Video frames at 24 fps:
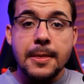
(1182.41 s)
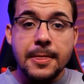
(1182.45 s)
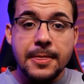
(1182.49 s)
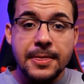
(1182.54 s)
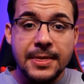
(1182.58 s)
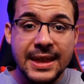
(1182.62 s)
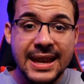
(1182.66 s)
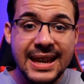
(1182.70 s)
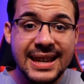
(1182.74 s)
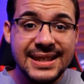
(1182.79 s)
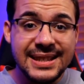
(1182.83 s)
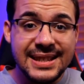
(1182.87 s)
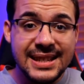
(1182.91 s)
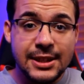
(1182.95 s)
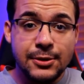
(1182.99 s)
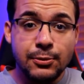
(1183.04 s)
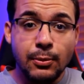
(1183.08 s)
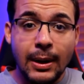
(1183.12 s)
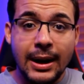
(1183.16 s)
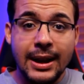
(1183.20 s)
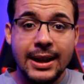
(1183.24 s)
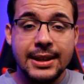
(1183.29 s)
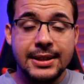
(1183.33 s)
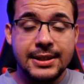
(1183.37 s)
This is
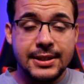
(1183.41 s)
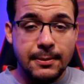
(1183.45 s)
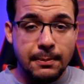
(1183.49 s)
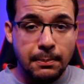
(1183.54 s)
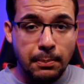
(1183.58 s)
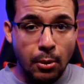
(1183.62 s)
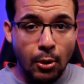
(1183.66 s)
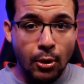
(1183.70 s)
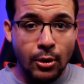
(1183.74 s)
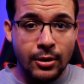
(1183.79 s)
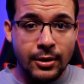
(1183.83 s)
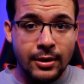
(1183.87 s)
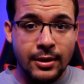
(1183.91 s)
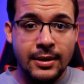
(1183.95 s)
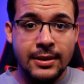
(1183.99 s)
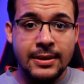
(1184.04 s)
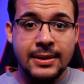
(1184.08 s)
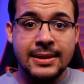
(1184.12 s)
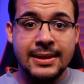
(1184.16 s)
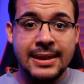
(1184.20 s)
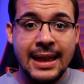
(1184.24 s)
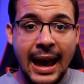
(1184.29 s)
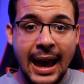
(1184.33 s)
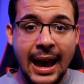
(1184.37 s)
why it's
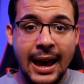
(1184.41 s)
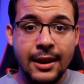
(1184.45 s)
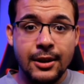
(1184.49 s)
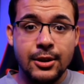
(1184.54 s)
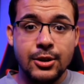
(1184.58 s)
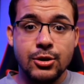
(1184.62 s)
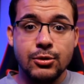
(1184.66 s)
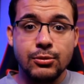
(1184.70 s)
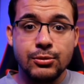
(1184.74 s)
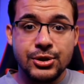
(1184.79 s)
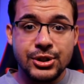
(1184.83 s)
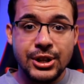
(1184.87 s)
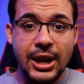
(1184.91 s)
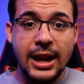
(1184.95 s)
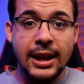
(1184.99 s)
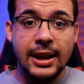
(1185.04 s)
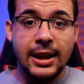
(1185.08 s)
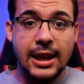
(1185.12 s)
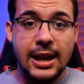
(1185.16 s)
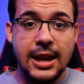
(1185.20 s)
important that you check